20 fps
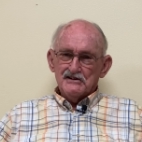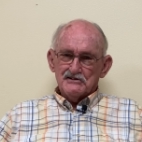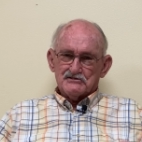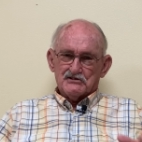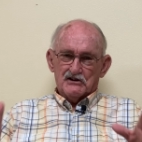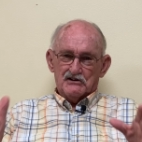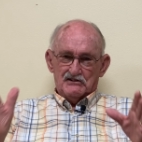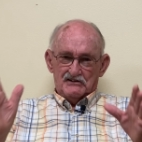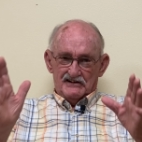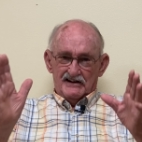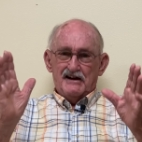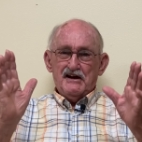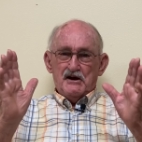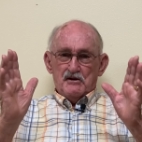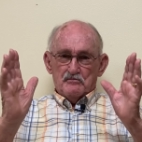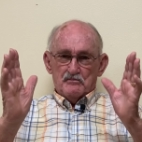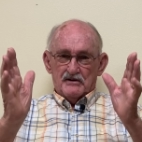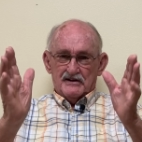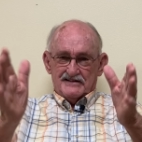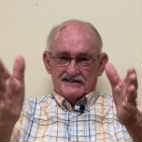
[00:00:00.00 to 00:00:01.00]
so,
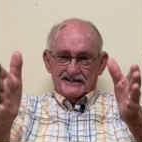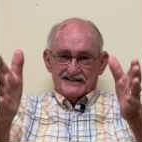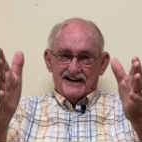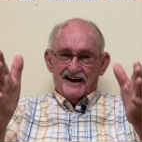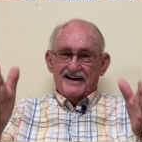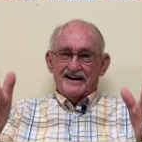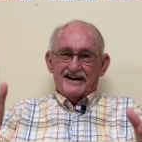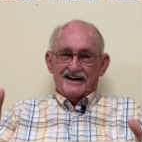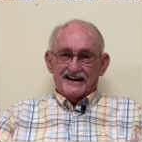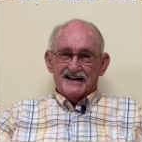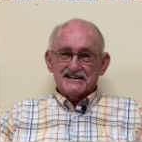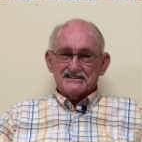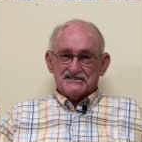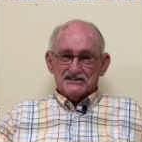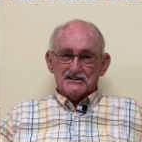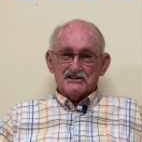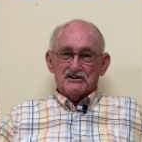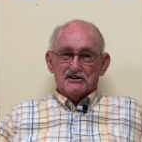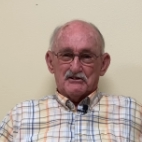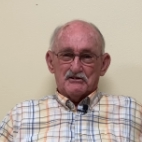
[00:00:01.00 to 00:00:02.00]
but it kind of lets
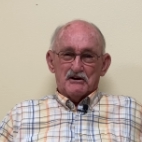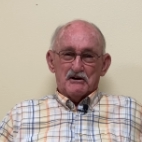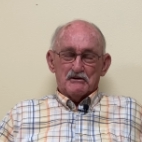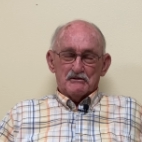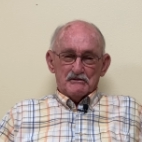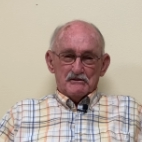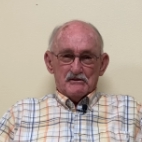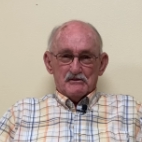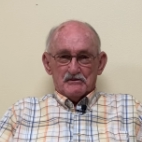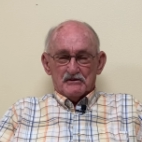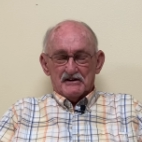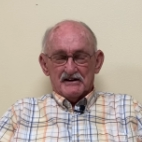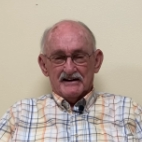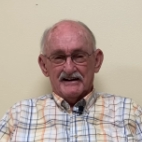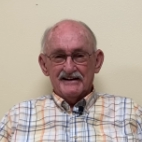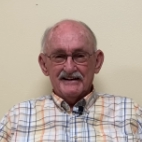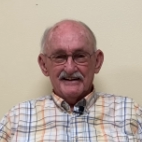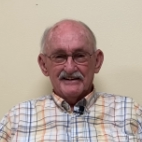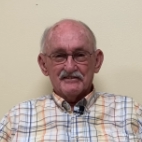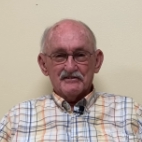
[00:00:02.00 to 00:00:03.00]
you know what we were,
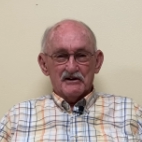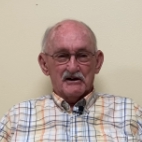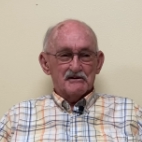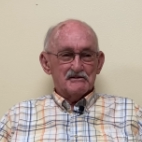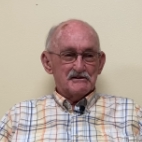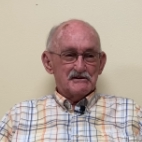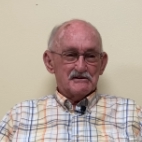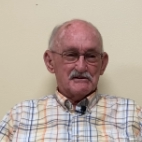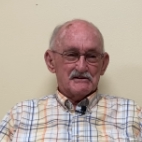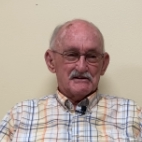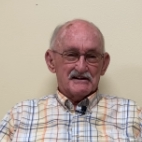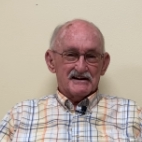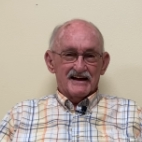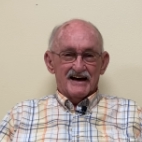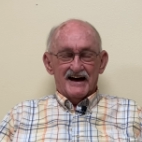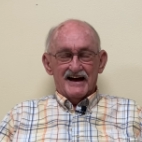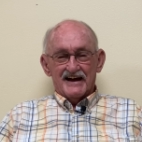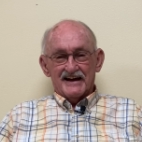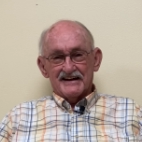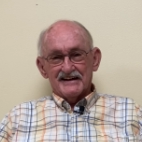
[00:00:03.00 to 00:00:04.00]
what we were
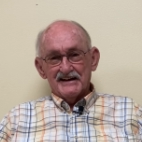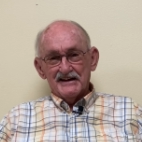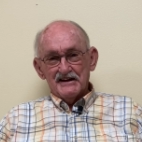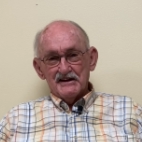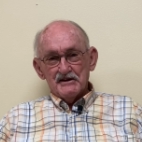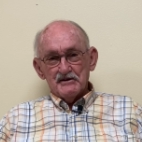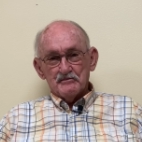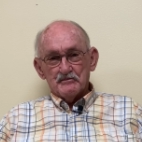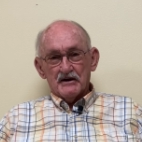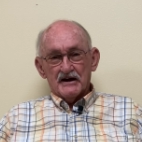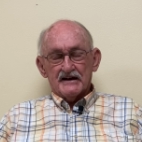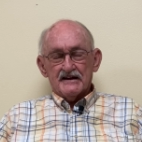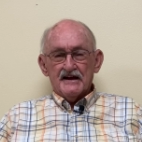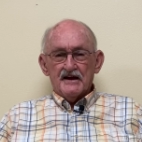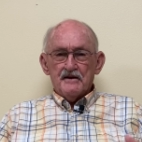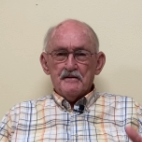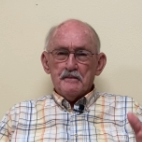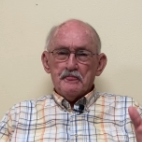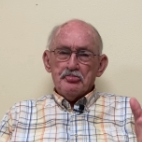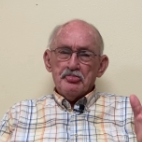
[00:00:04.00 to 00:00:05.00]
like. But,
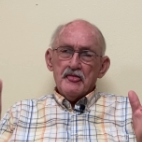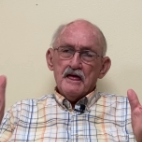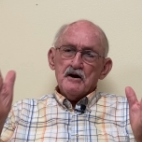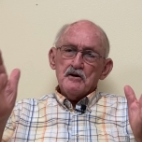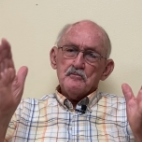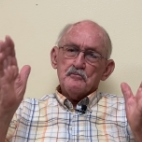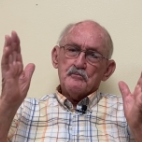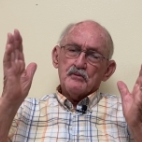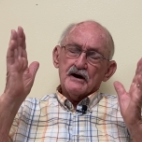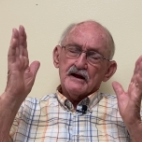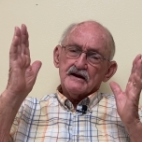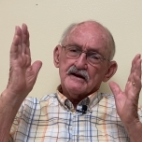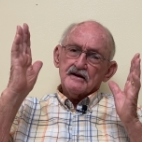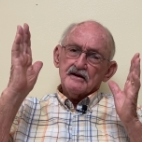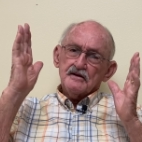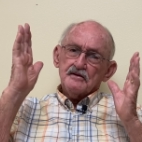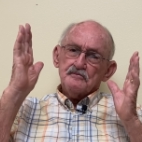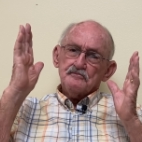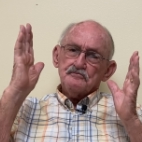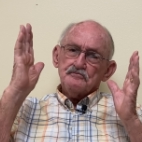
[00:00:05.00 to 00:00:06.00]

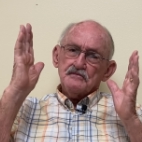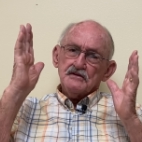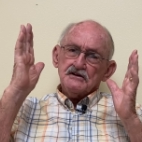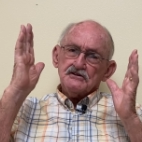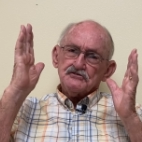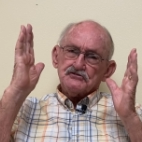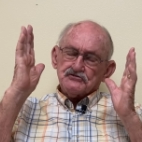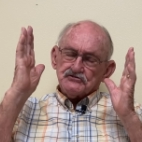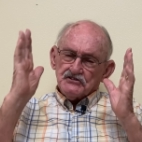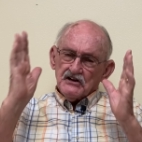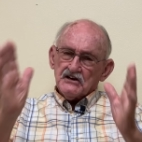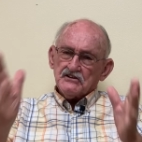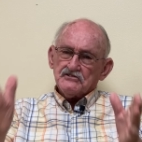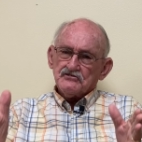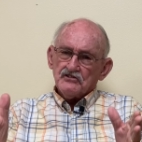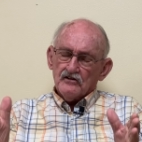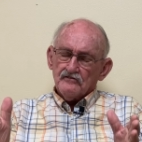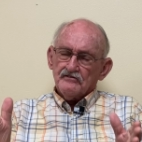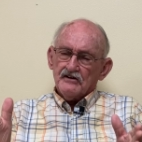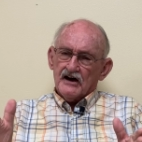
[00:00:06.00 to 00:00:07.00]
but six
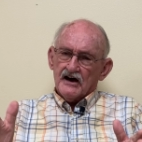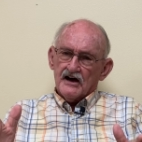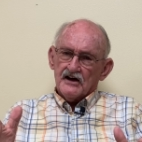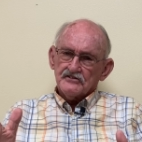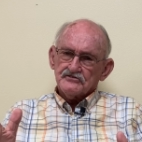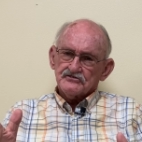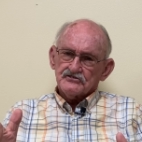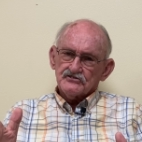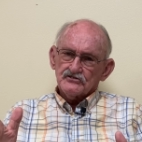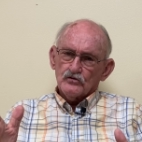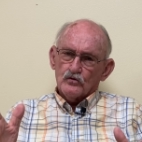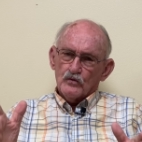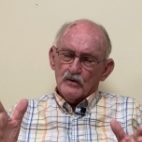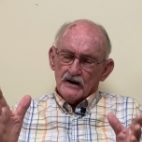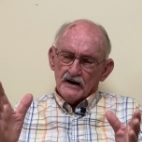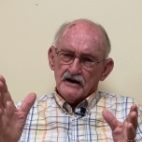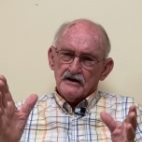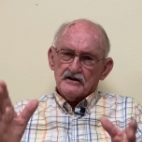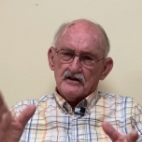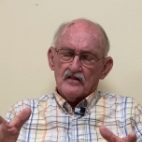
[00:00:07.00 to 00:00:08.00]
of us went
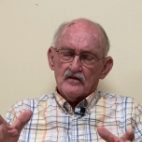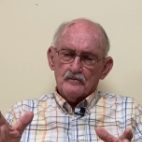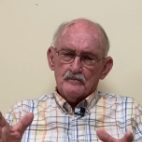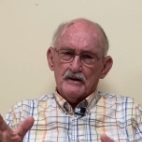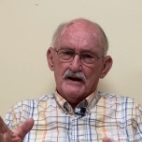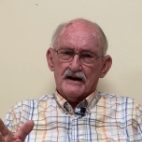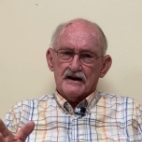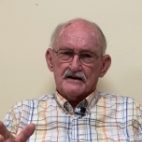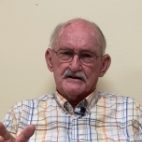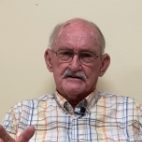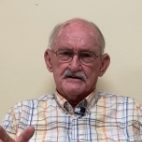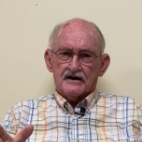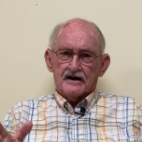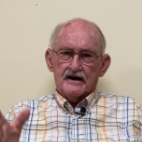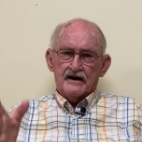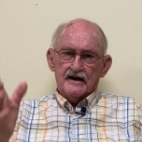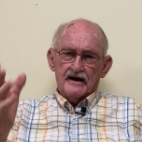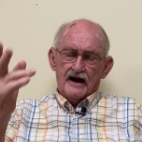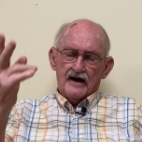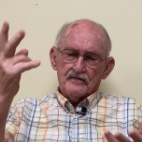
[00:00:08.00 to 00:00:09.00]
into the
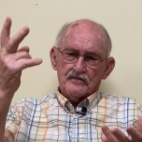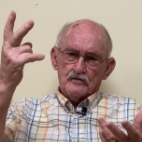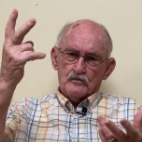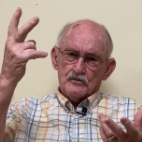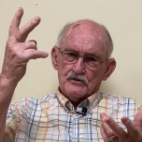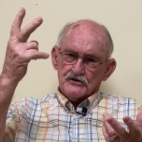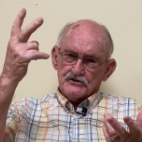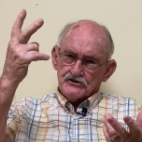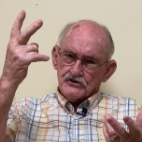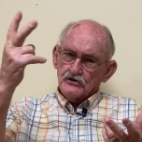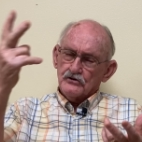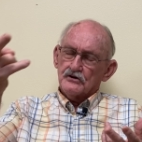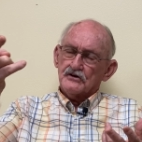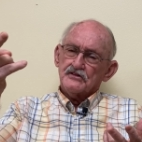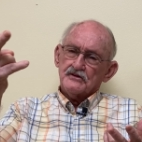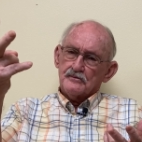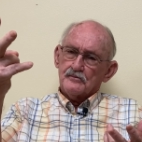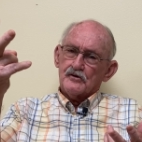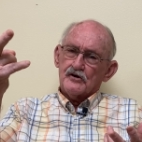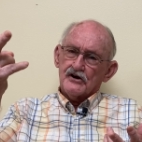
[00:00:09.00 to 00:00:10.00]
military. Uh, there were two in
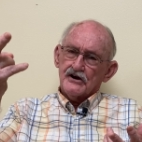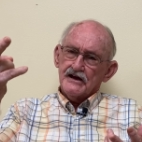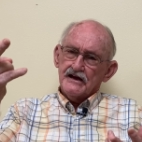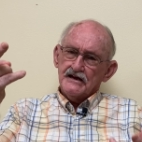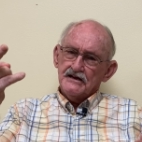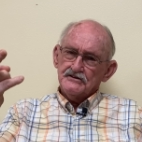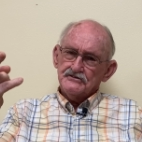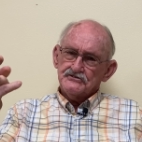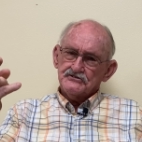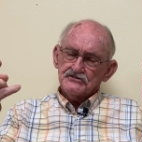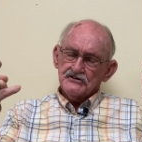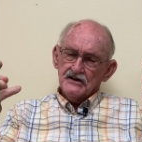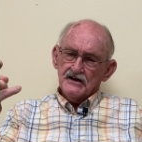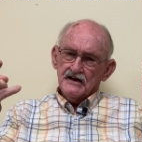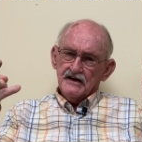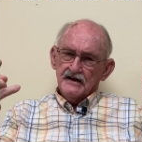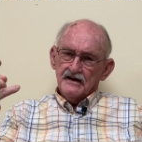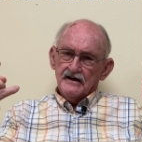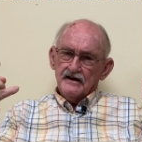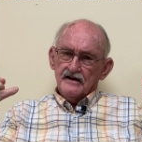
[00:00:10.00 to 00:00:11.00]
the Marines.
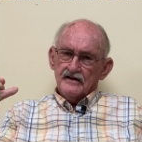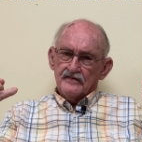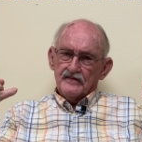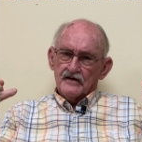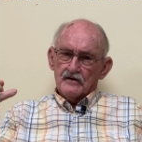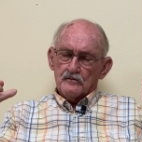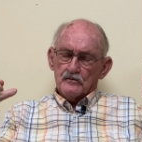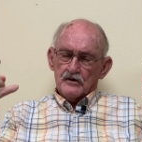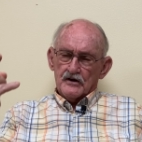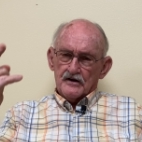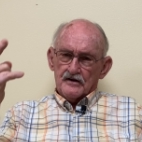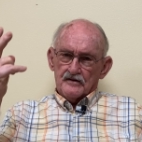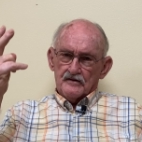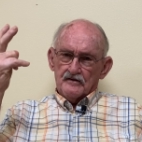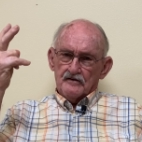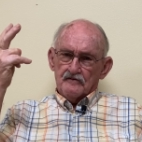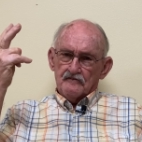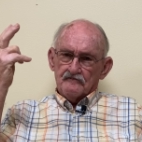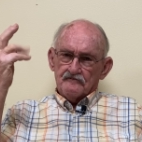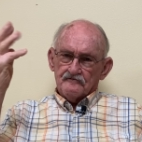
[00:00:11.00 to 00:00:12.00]
There were
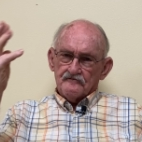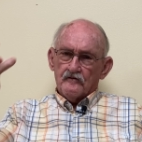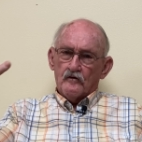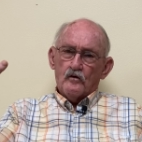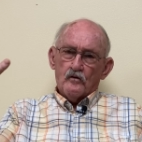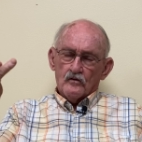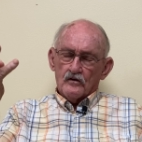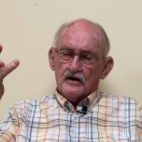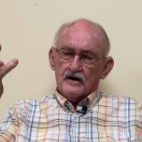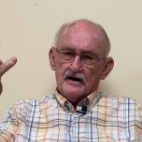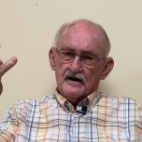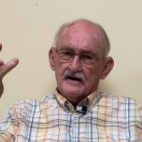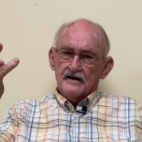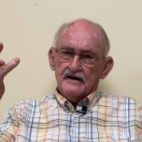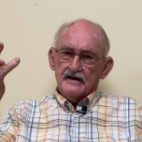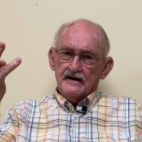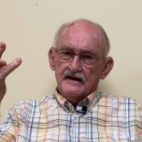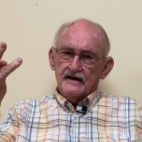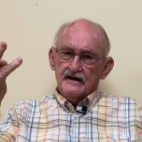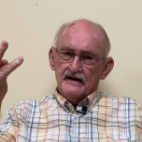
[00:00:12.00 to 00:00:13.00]
four
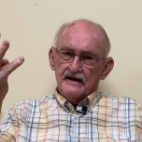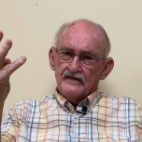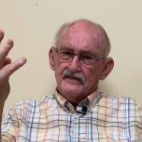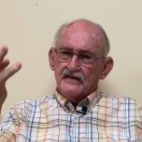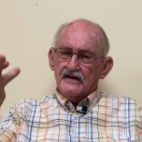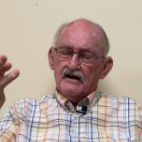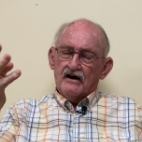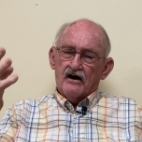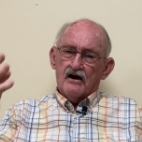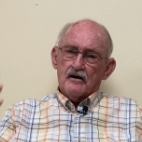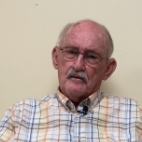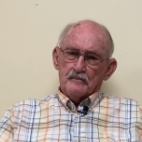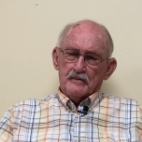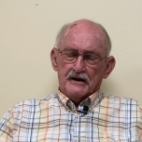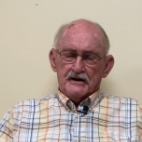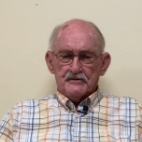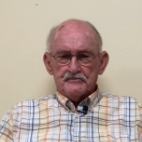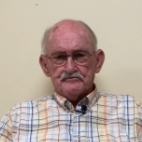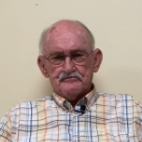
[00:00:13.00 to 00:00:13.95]
in the Army.